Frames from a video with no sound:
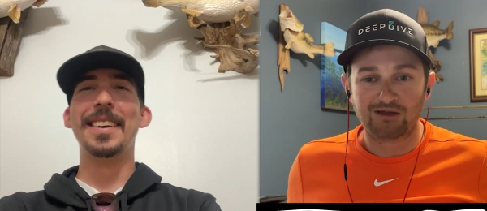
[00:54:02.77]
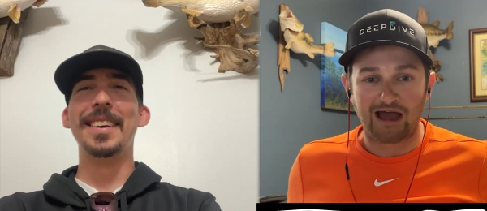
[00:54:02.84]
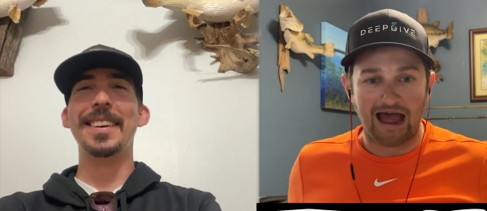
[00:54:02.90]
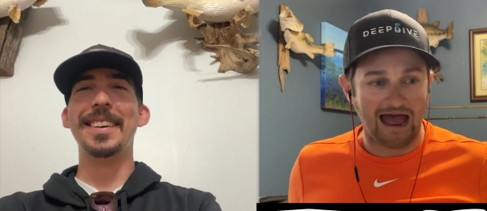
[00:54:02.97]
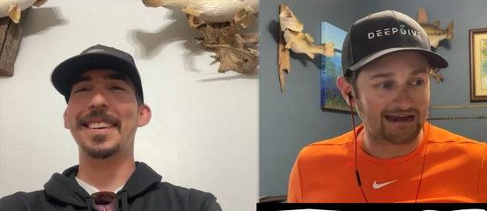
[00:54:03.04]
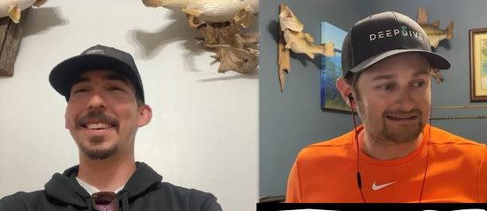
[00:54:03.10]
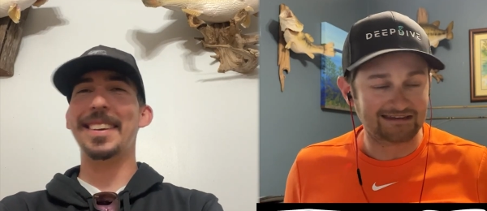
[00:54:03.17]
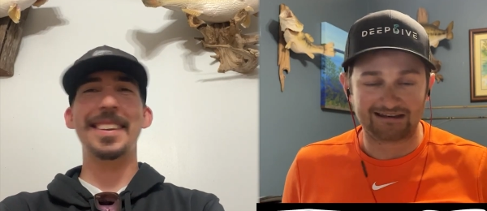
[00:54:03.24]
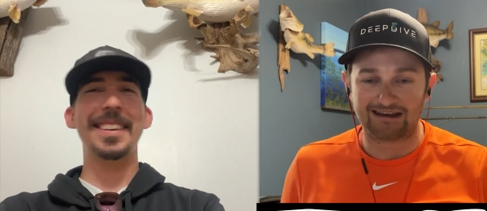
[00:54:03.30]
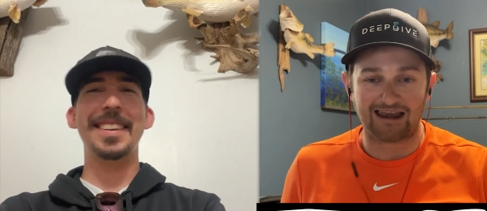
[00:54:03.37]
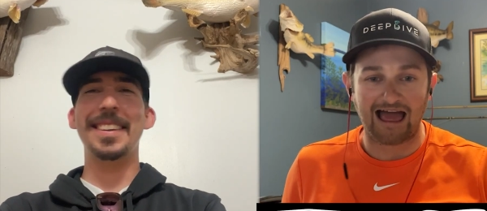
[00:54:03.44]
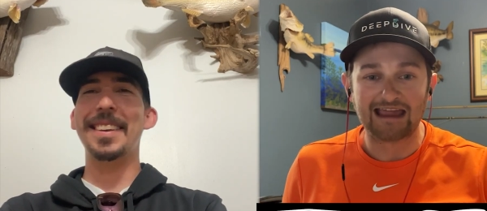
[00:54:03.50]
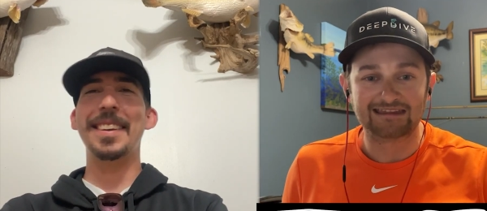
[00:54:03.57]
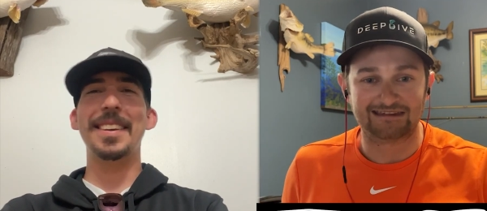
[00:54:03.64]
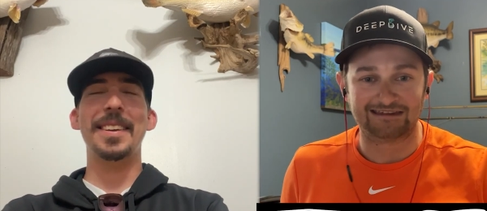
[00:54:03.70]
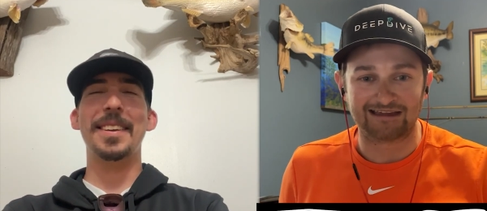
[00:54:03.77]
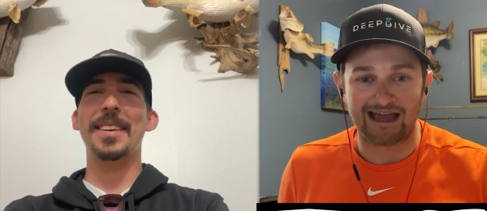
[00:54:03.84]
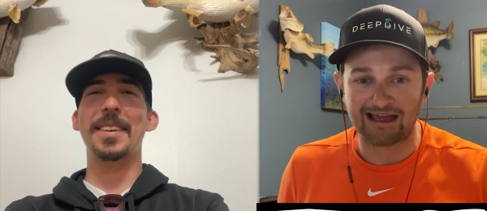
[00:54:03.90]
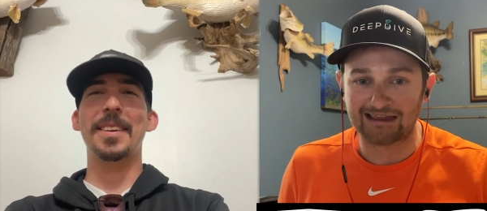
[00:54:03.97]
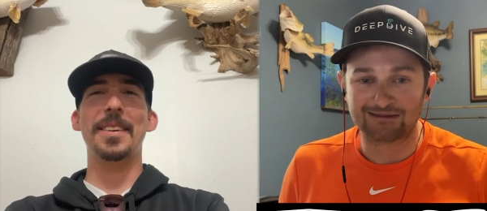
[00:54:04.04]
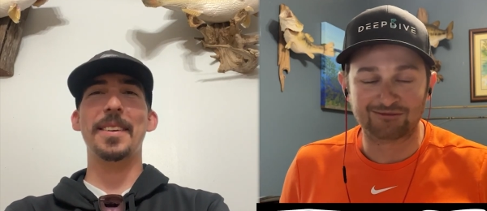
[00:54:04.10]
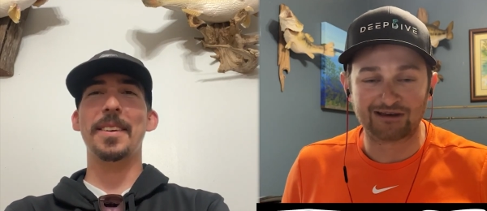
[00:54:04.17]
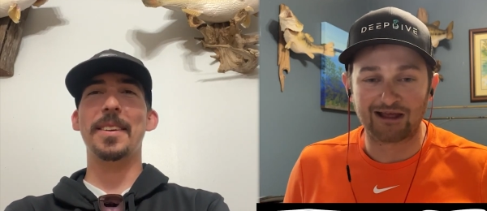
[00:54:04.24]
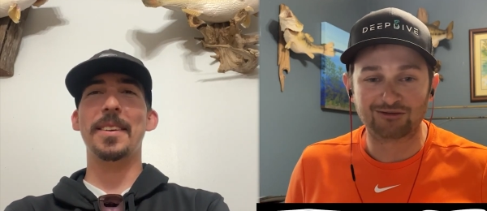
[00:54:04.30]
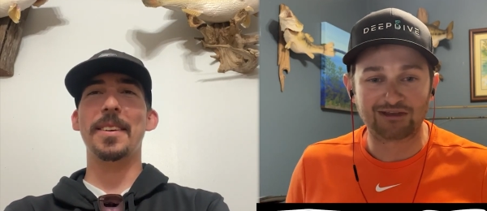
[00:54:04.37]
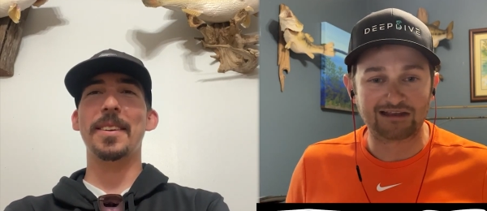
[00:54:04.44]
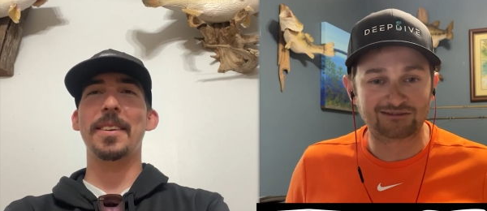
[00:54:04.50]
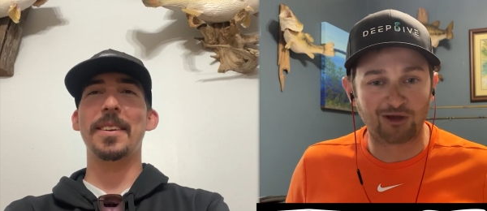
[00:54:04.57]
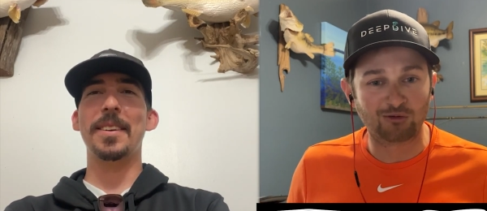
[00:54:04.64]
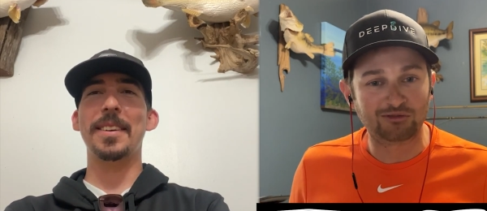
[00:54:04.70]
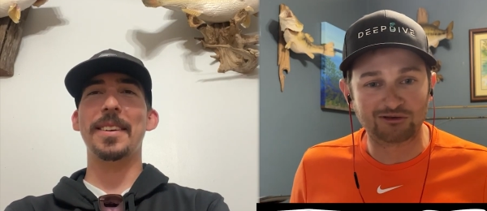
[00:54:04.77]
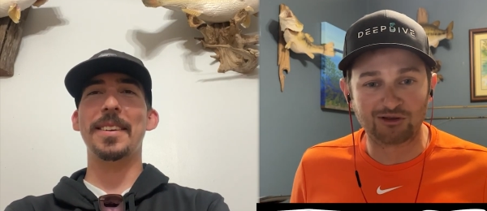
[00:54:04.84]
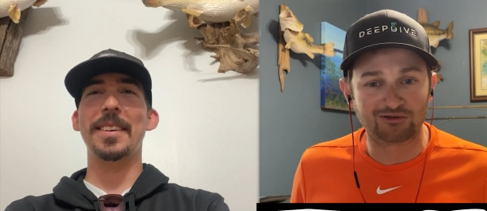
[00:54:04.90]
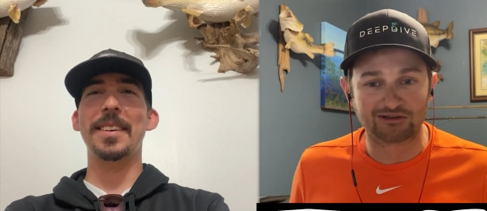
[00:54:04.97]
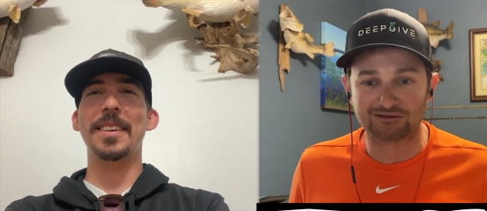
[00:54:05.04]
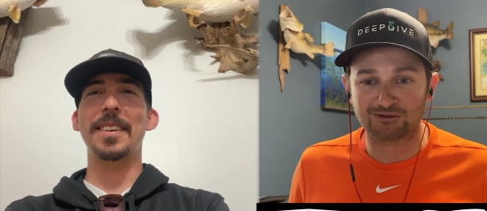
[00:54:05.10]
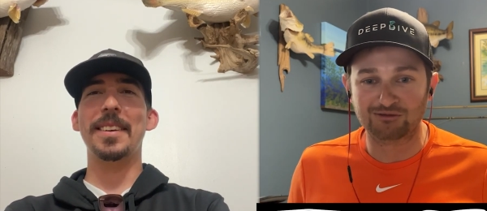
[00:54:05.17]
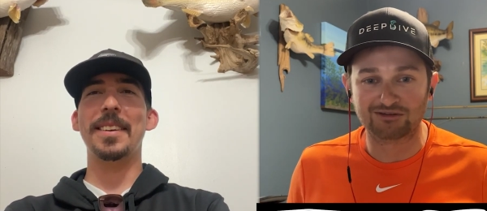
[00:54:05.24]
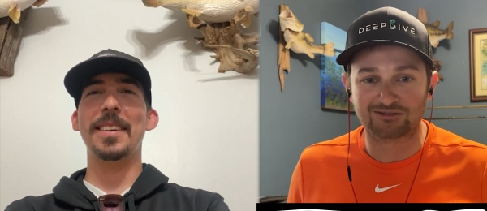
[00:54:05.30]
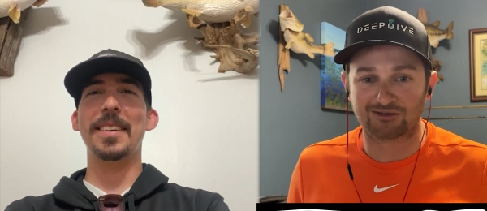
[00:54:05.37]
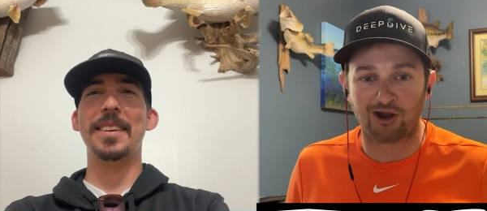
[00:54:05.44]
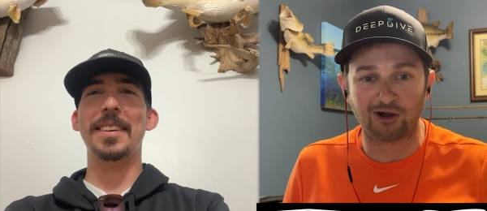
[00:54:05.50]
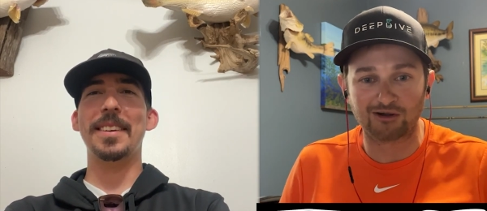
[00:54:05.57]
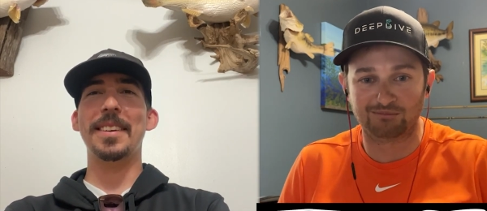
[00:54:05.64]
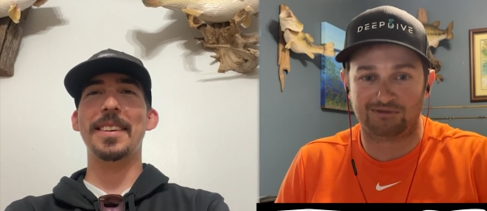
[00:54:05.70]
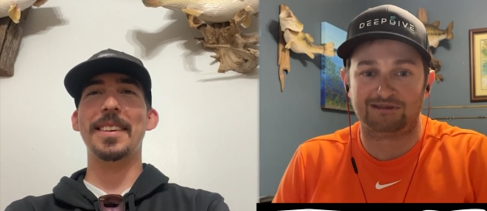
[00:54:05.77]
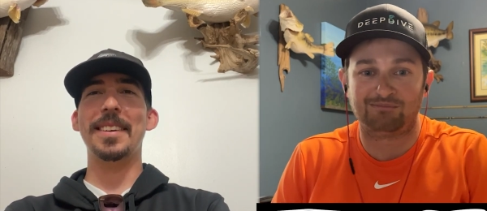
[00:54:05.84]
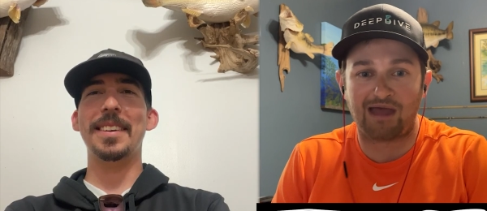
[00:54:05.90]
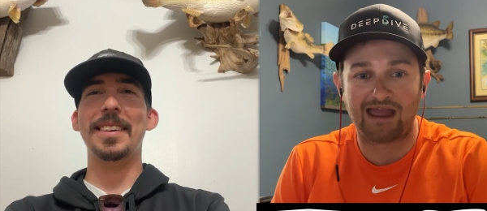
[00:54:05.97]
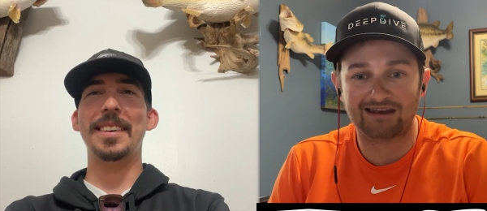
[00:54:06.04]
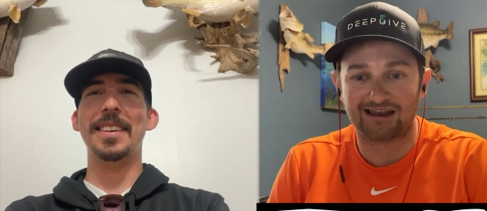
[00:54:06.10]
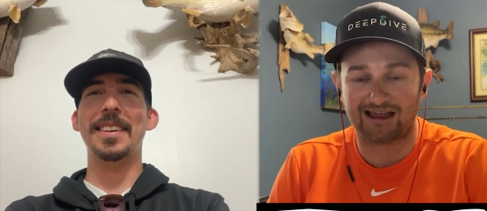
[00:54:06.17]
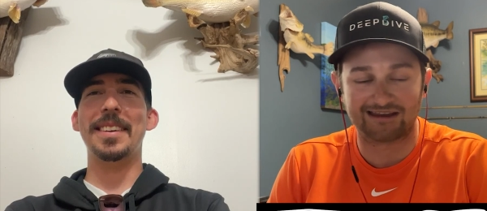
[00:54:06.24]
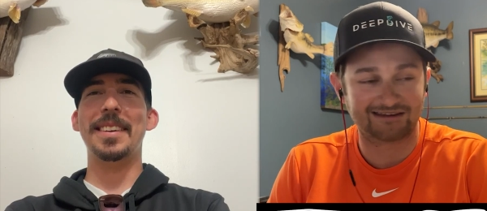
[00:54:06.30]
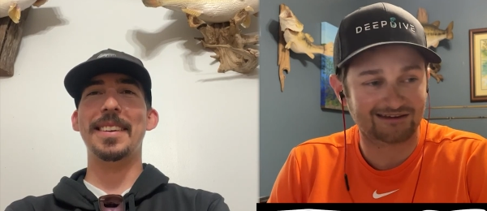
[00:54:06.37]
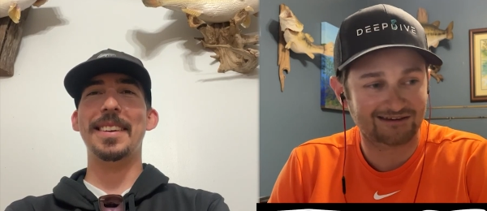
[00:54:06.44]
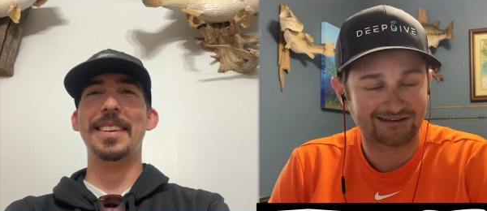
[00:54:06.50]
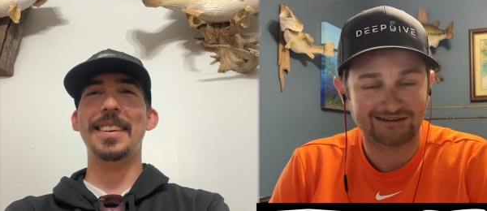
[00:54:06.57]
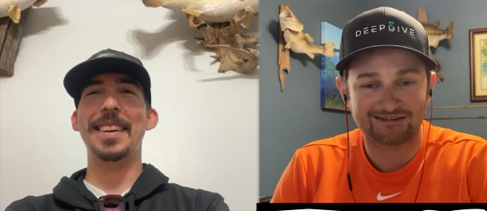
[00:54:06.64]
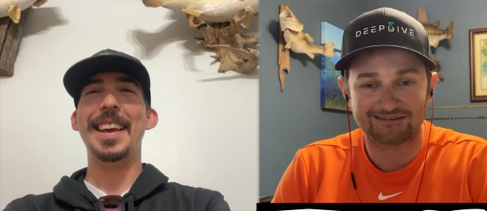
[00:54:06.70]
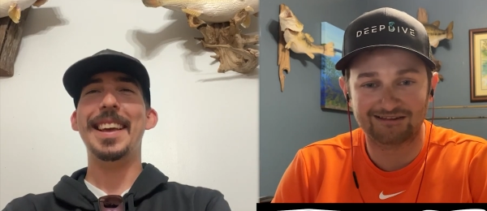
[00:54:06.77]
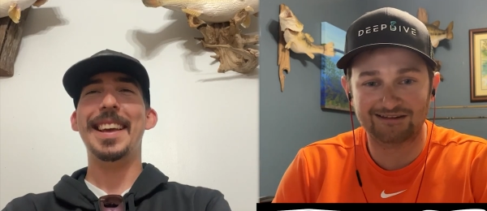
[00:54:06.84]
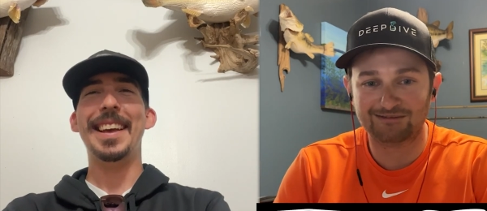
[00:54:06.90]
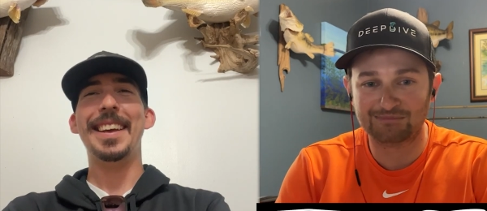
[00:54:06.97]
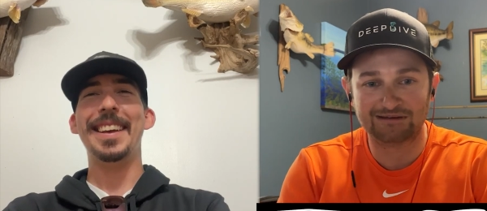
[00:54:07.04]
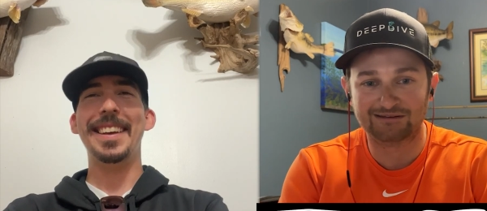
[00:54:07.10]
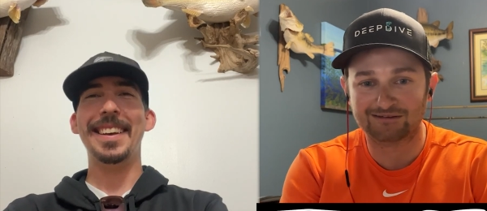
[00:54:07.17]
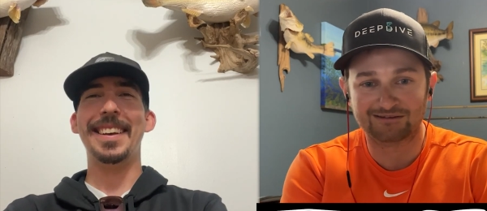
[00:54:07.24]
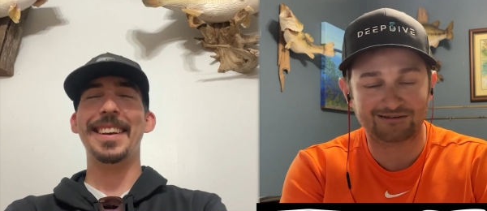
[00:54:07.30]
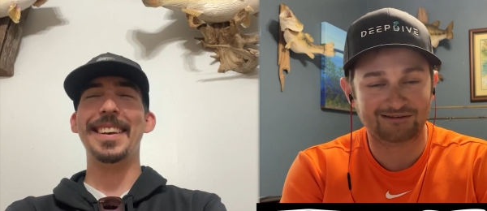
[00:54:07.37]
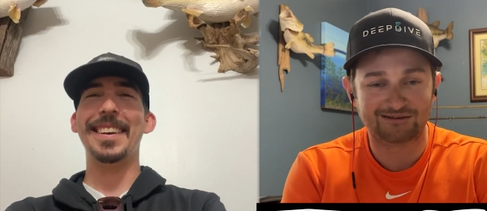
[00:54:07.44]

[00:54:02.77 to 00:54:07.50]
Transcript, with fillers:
Speaker 1: i didn't like it i even i was i told the dude i was like dude this is hurting me man like that, i mean